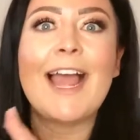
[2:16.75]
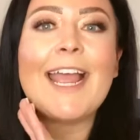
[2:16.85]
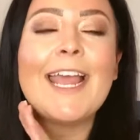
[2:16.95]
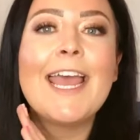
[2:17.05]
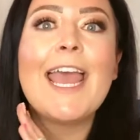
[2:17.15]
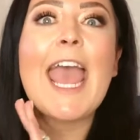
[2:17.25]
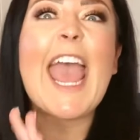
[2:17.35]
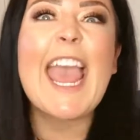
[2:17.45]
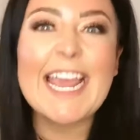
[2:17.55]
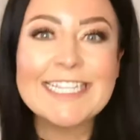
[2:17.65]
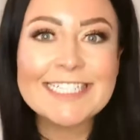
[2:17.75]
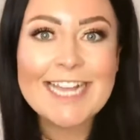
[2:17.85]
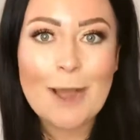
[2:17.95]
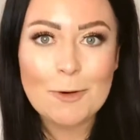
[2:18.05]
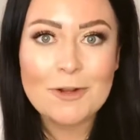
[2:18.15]
I hate
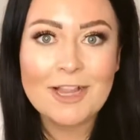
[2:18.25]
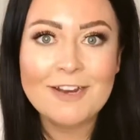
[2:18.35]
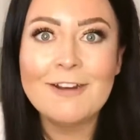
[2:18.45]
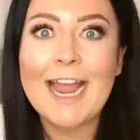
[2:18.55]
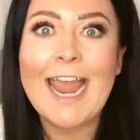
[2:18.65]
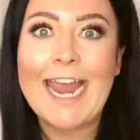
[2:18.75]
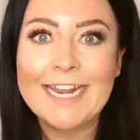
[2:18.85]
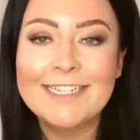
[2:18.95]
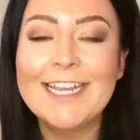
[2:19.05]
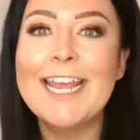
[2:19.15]
counter clutter. I hate it.